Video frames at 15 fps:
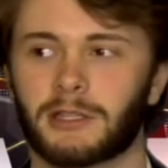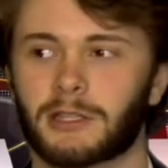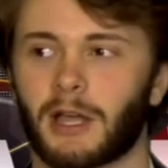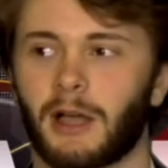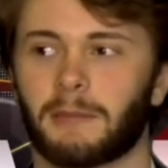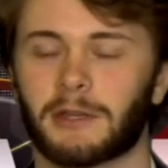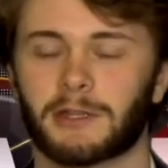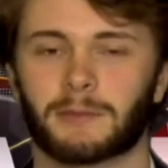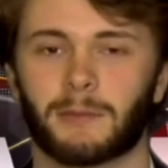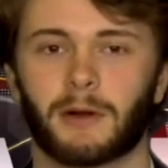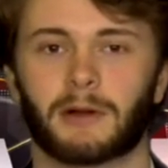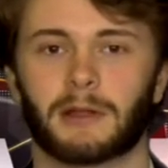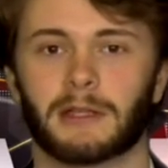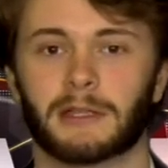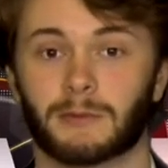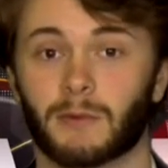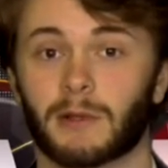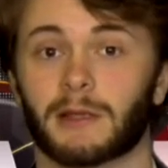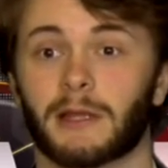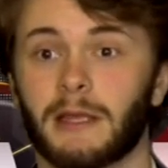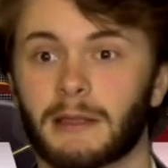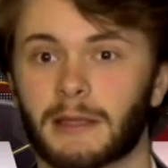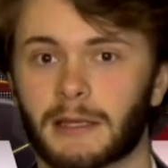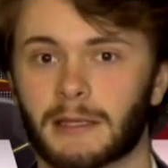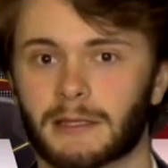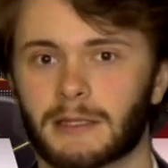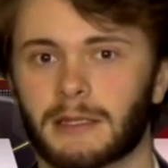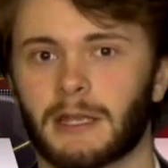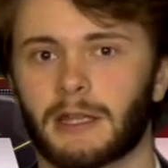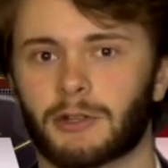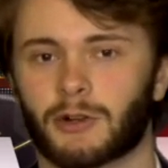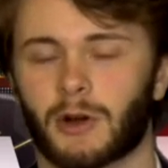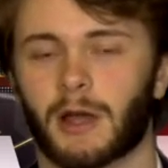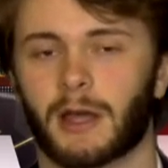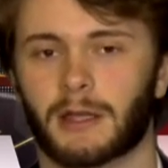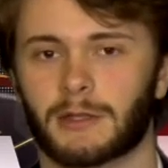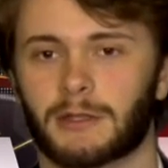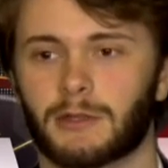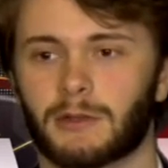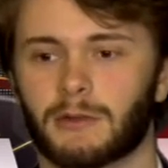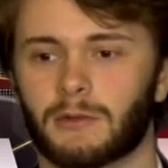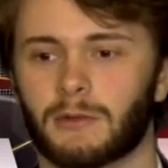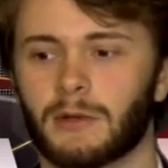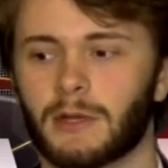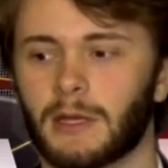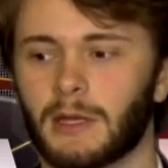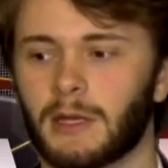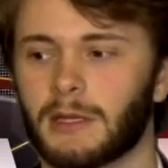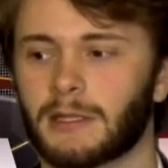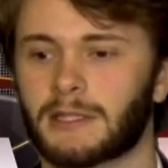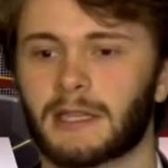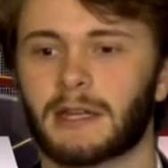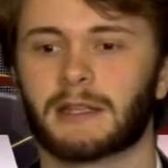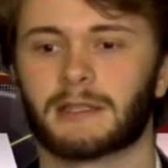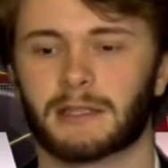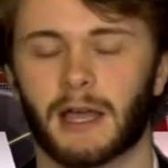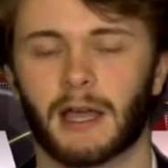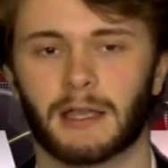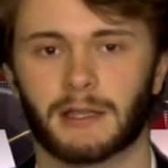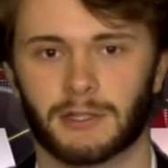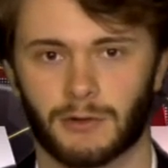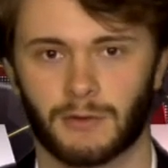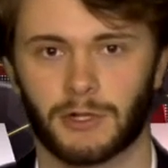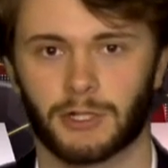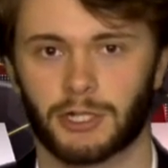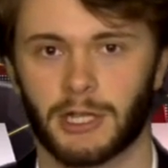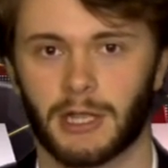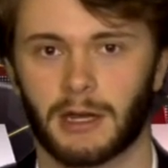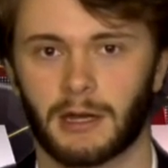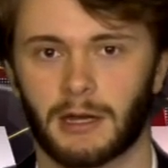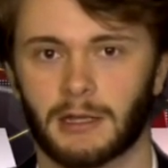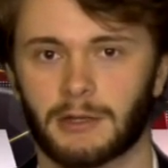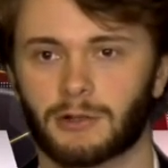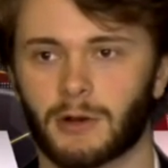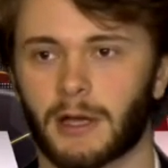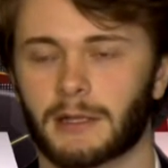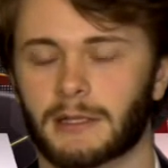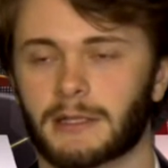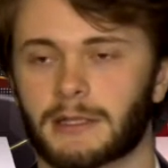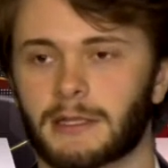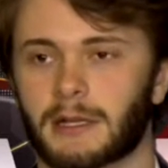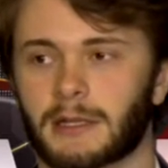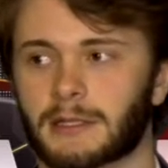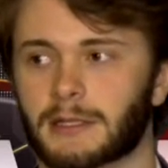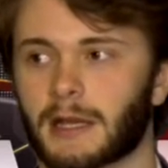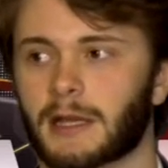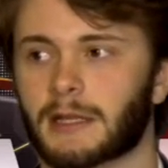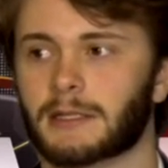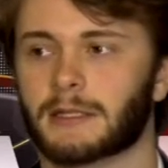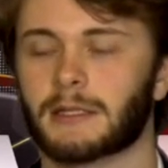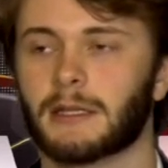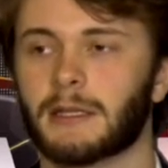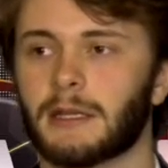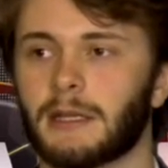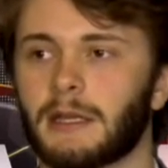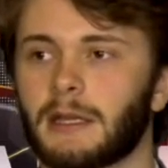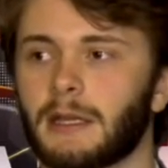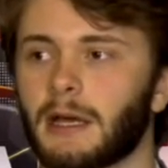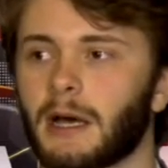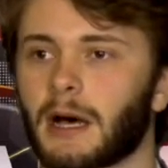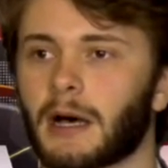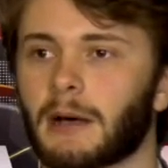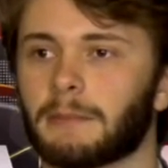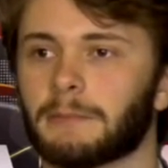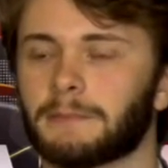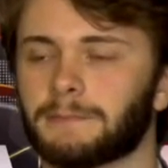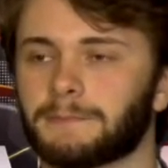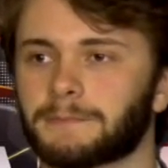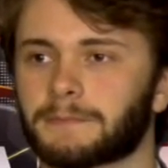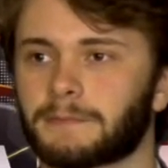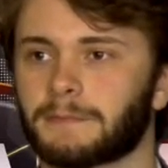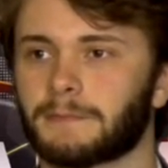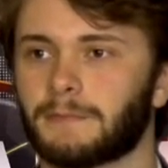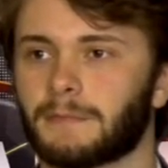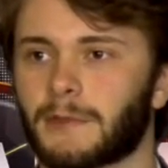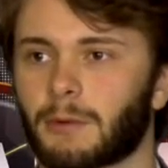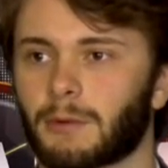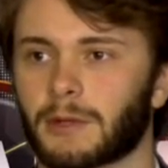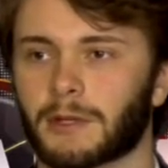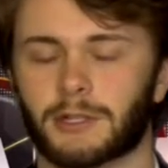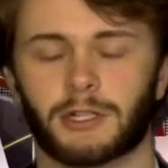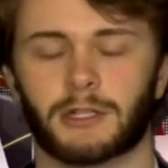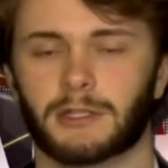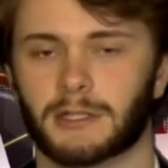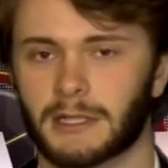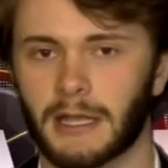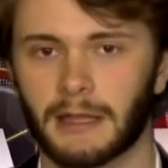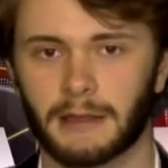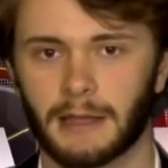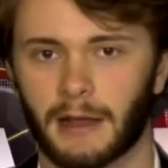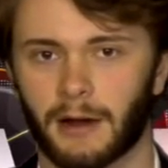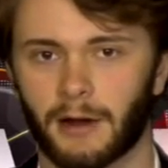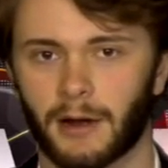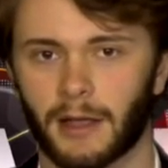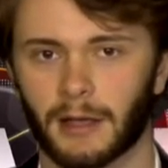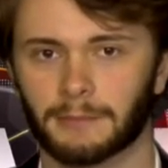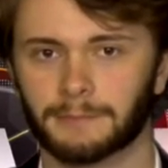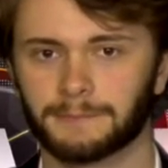Communist Party is relentless in trying to sinicize Christianity, trying to sinicize um, the religions in the area.